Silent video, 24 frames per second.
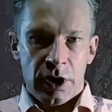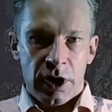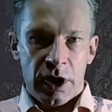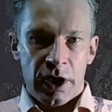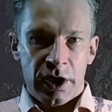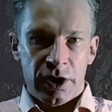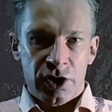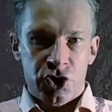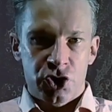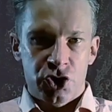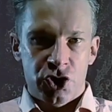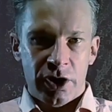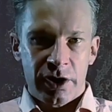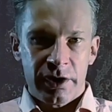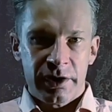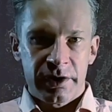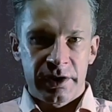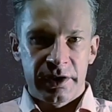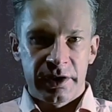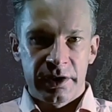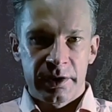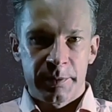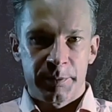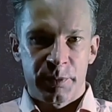I shall
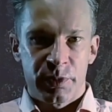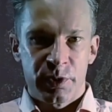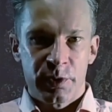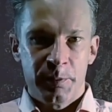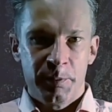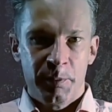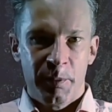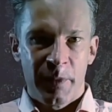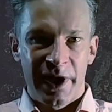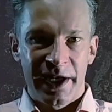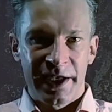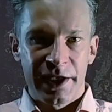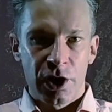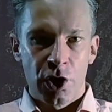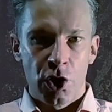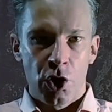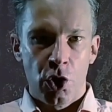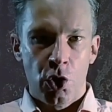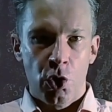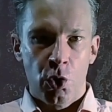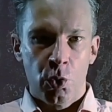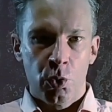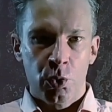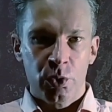rip my
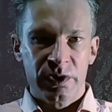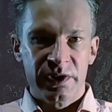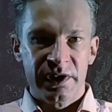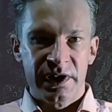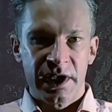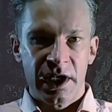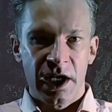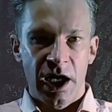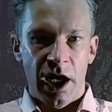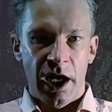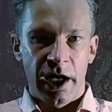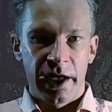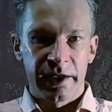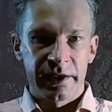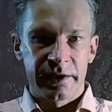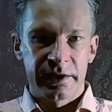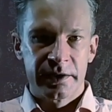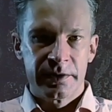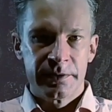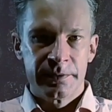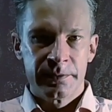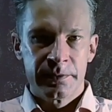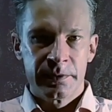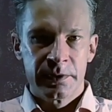own
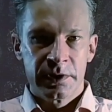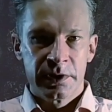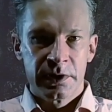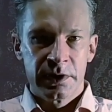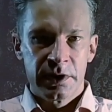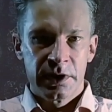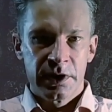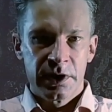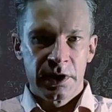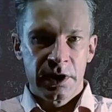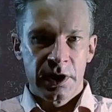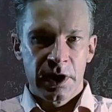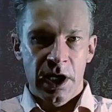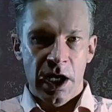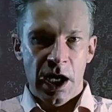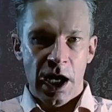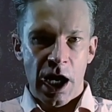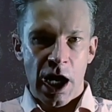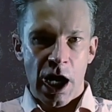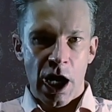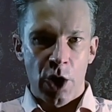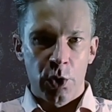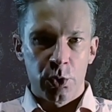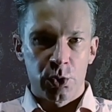heart
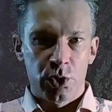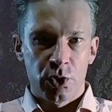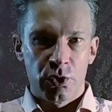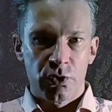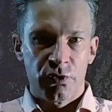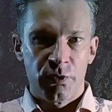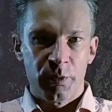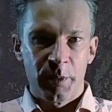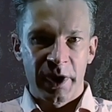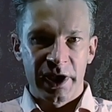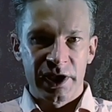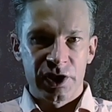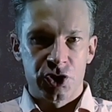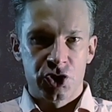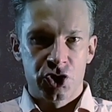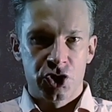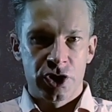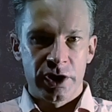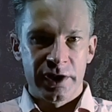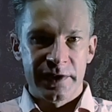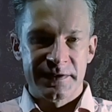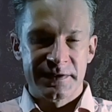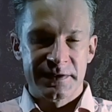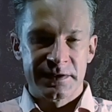out of my
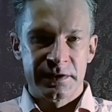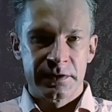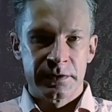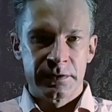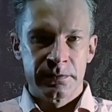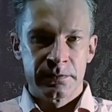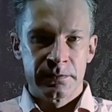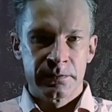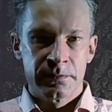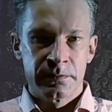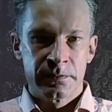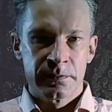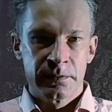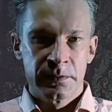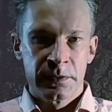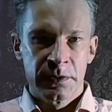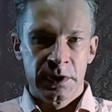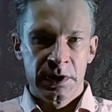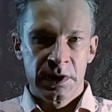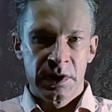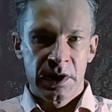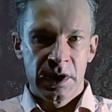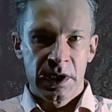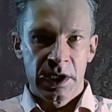chest
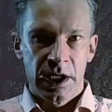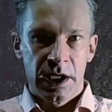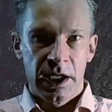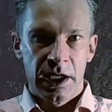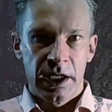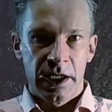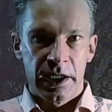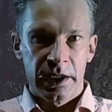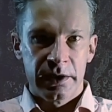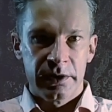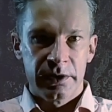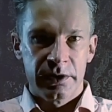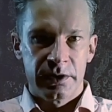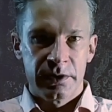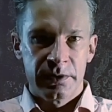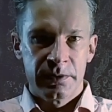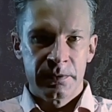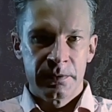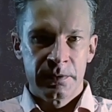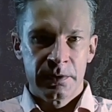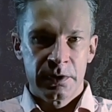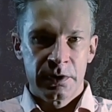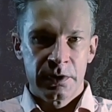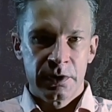and,
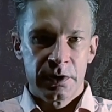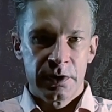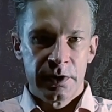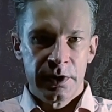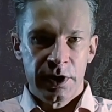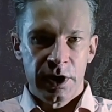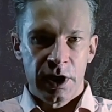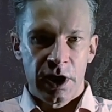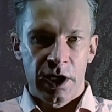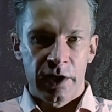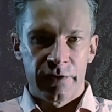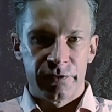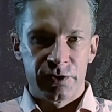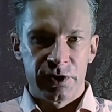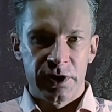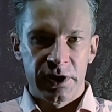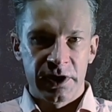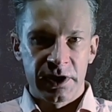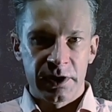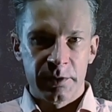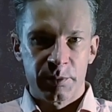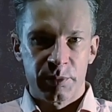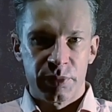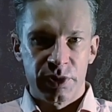after
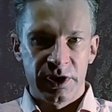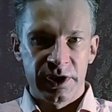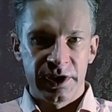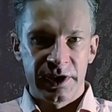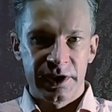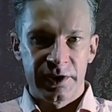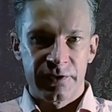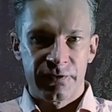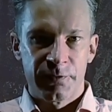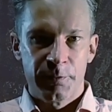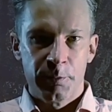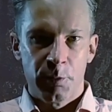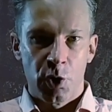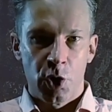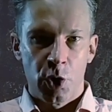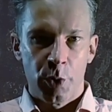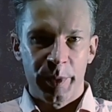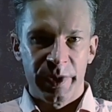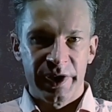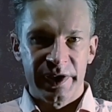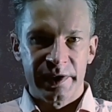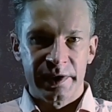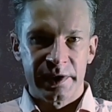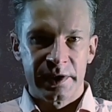a brief
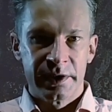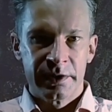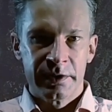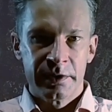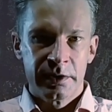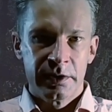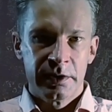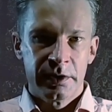moment,